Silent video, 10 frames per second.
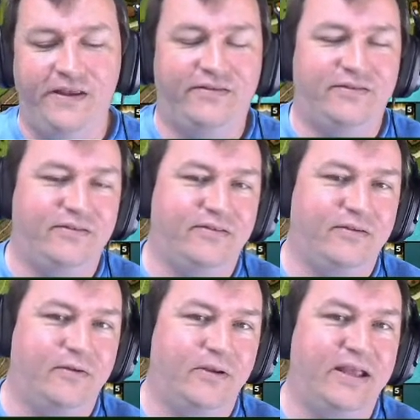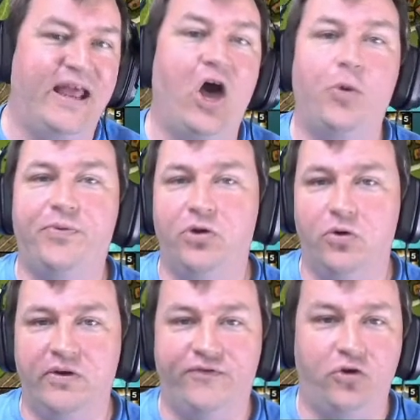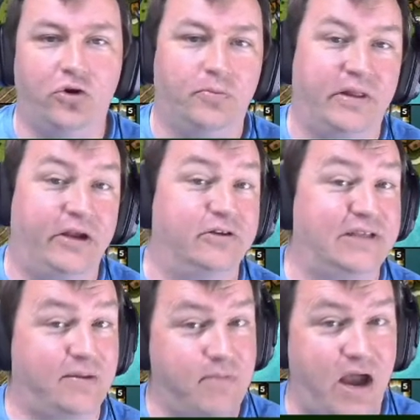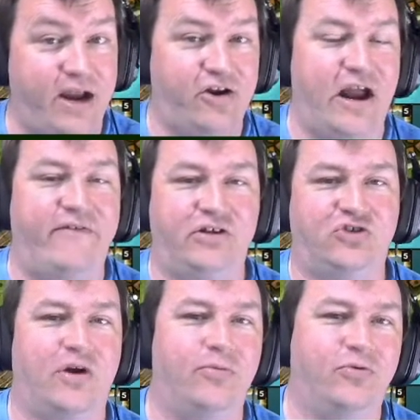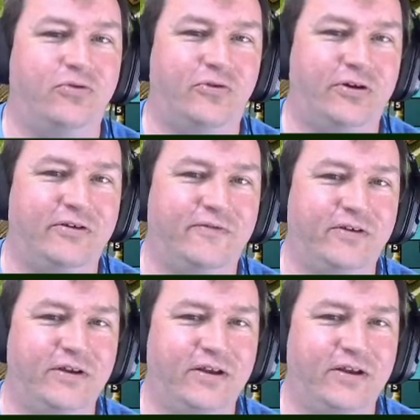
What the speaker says: This can help you if your players like mine are having trouble sort of